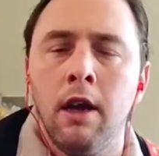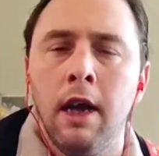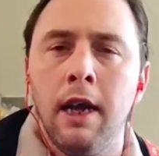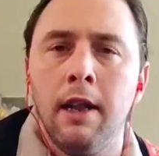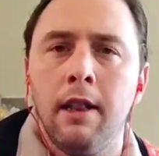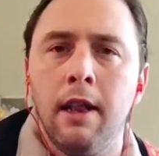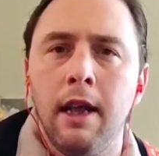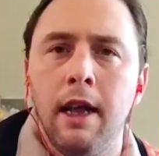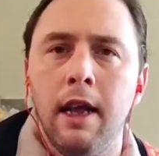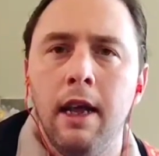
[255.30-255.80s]

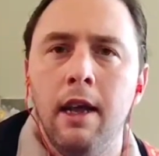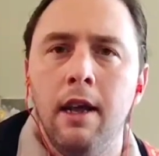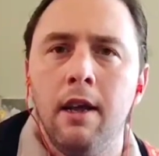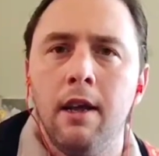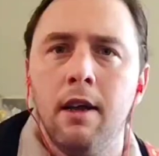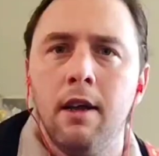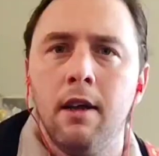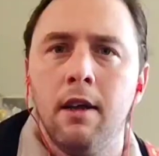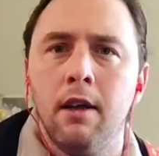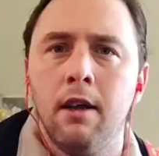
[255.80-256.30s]
Hit the E,
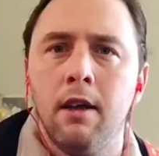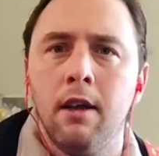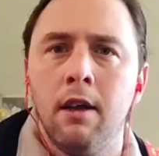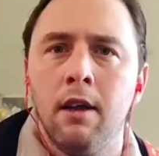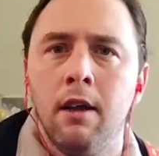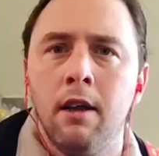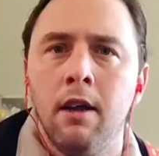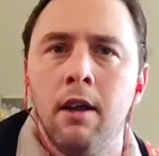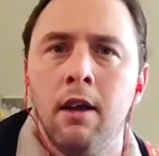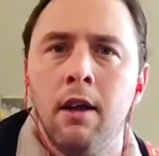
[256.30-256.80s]

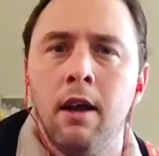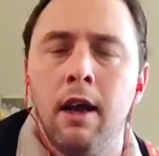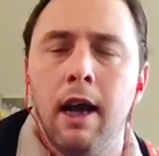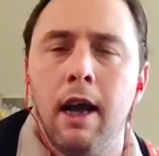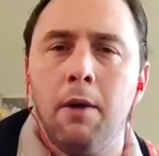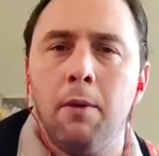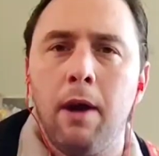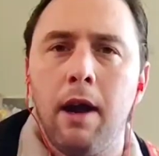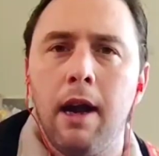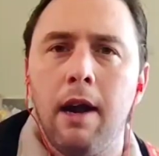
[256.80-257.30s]

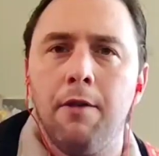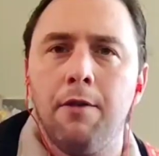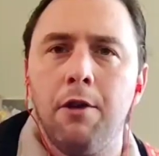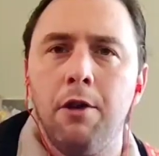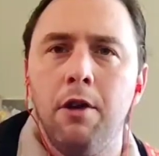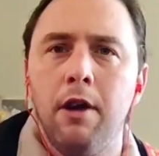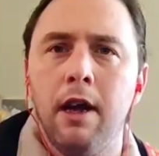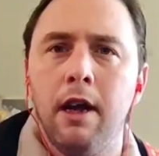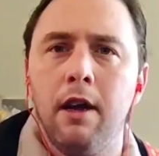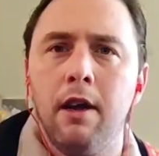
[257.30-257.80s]
and right after
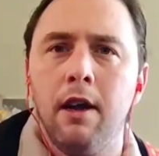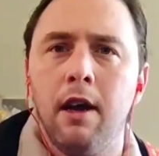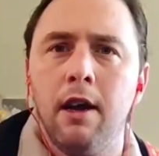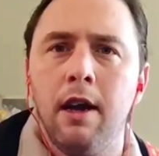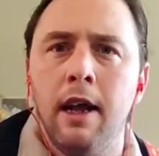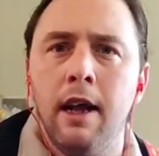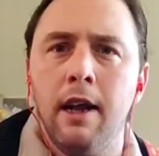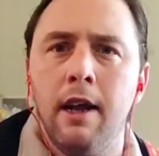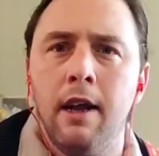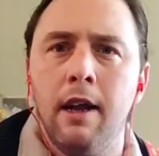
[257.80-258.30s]
you get
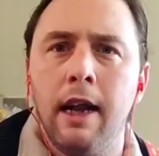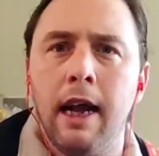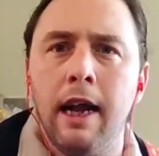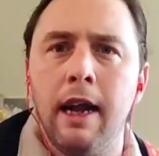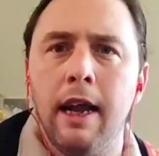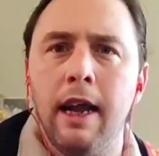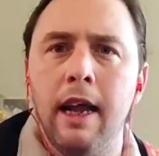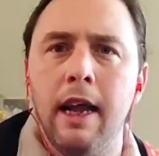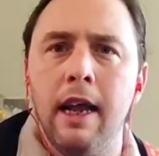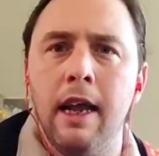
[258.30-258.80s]
done hitting
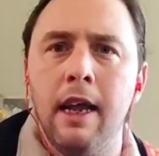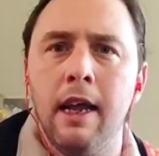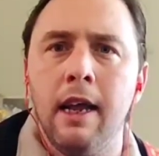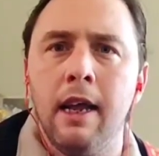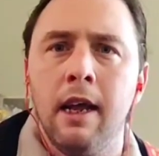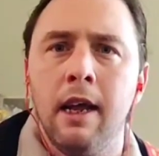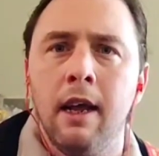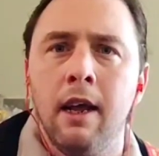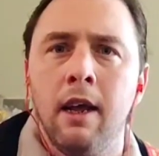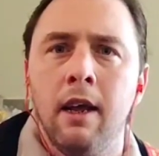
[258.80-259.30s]
that E,
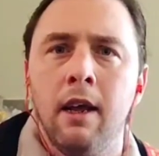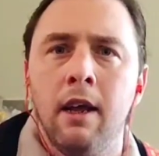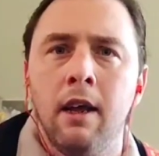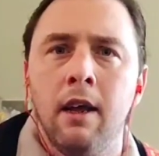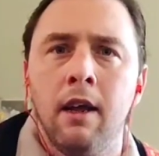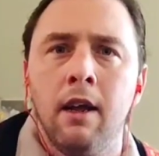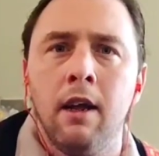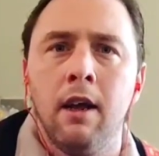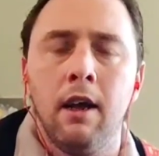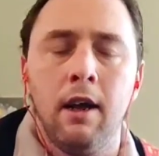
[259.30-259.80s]

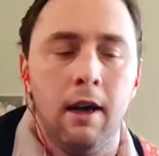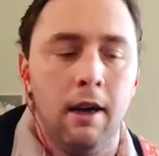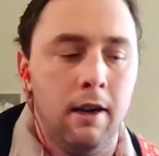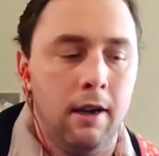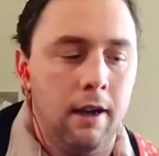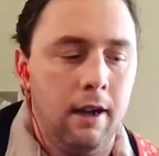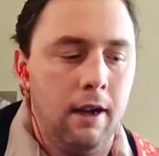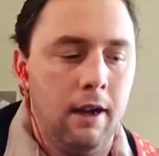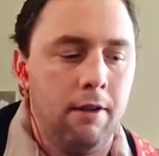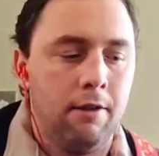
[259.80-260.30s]

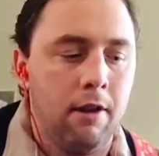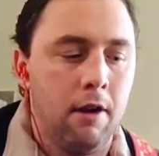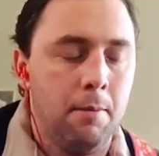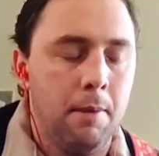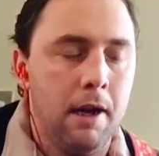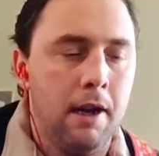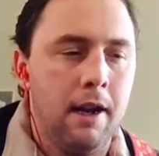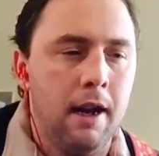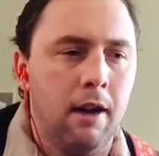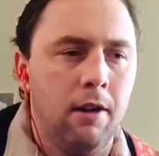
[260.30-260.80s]
it's going
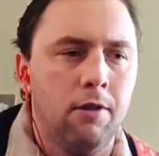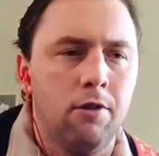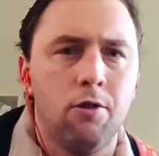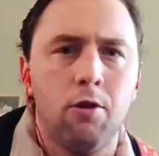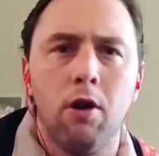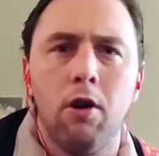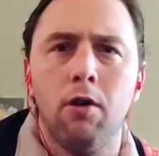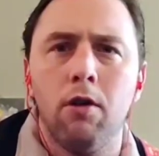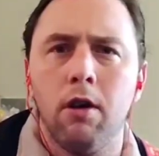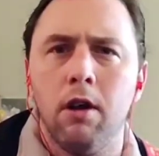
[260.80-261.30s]
to be a
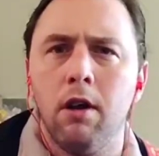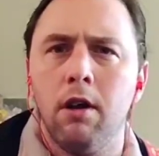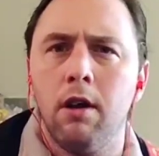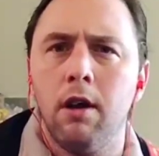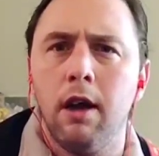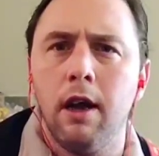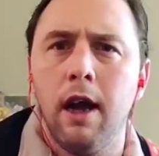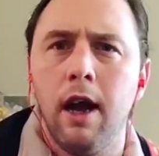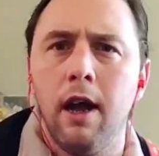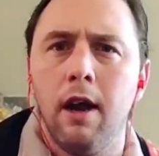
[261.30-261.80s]
downstroke
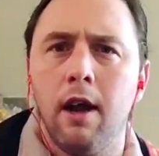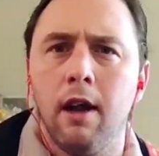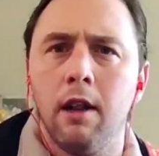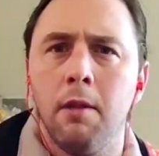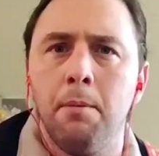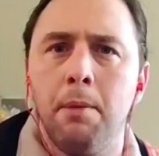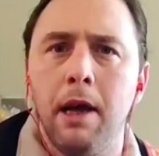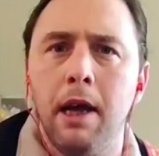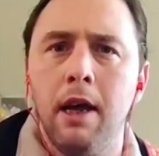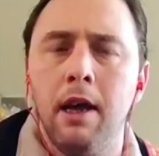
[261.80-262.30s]
again on
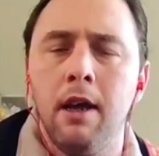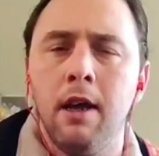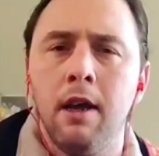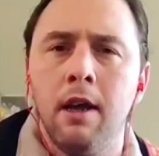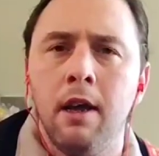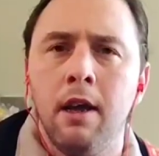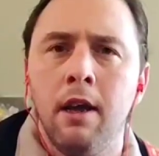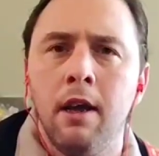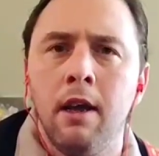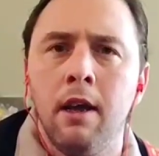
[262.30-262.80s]
the
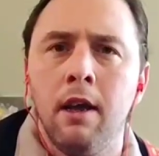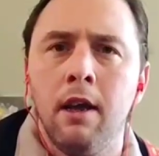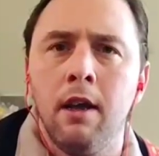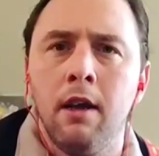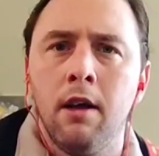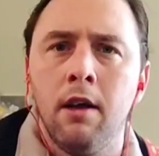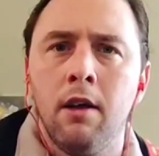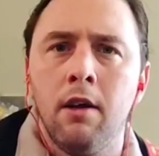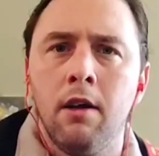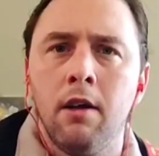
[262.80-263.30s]
B,
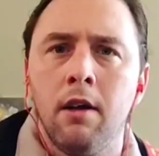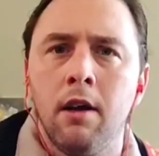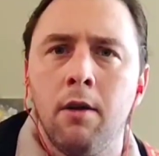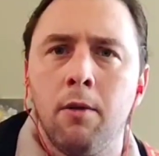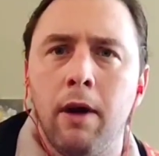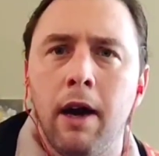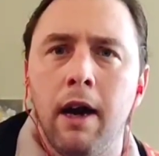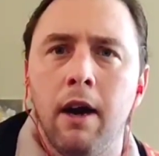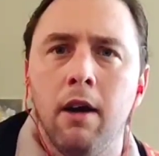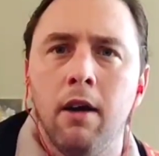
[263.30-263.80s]

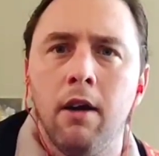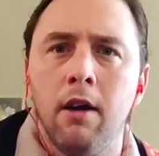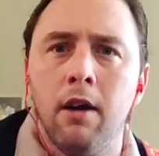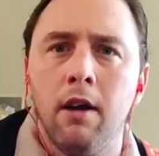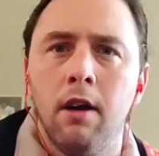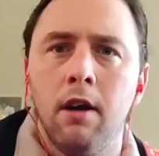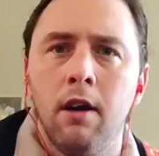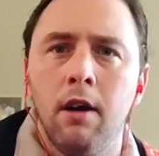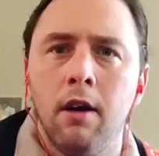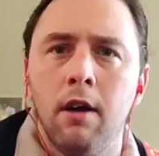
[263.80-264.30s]
right here,
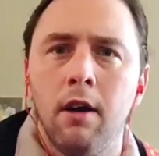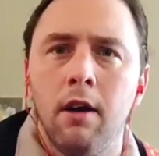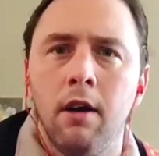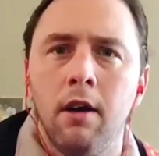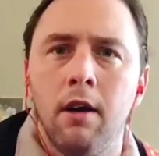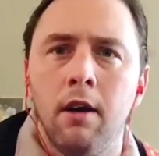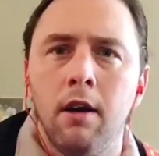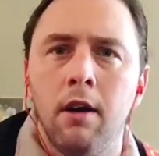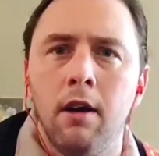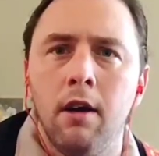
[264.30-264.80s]

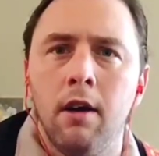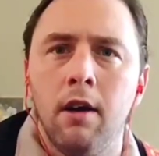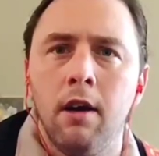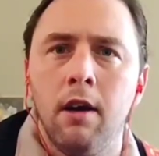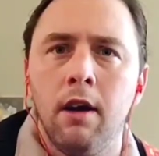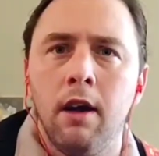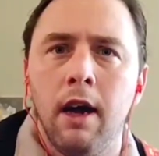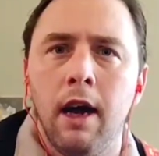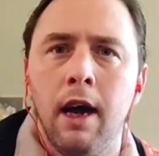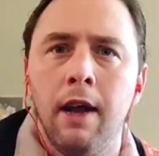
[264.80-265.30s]

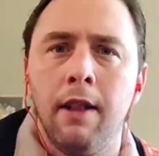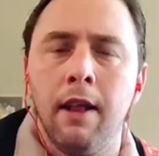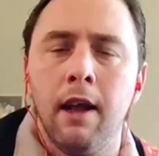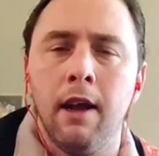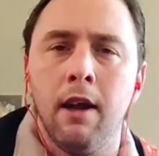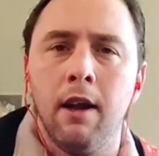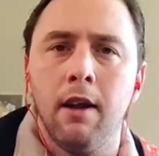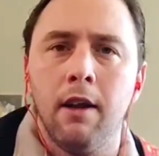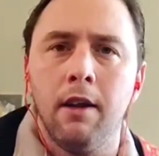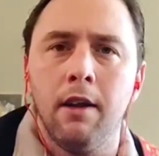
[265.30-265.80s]
and
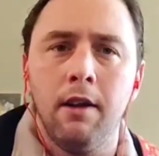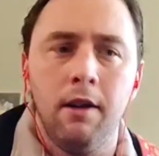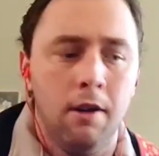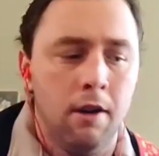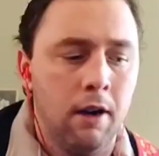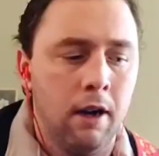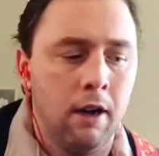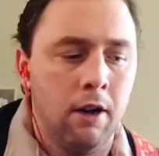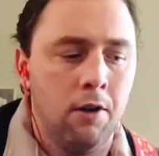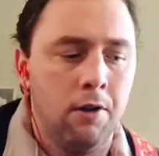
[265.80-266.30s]
then
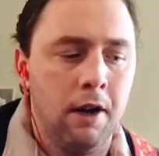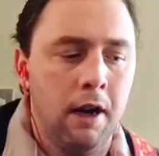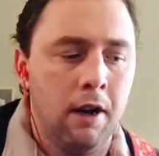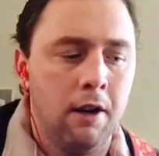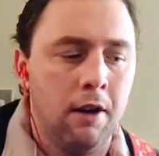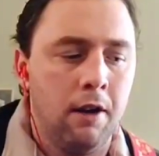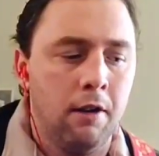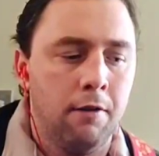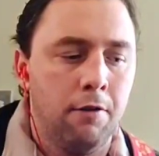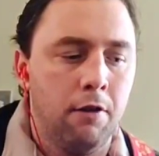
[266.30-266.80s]
you're going to go
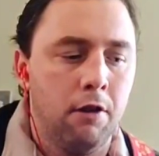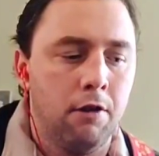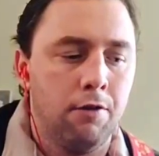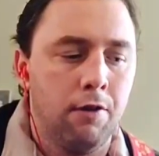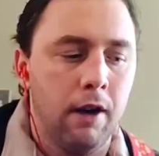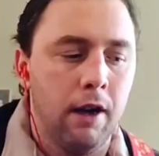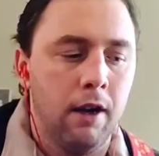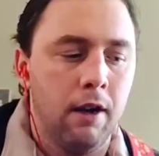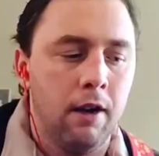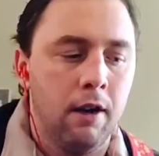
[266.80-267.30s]
down to your first
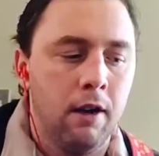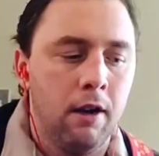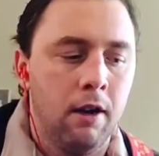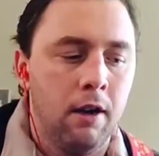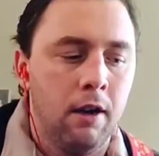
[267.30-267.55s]
fret.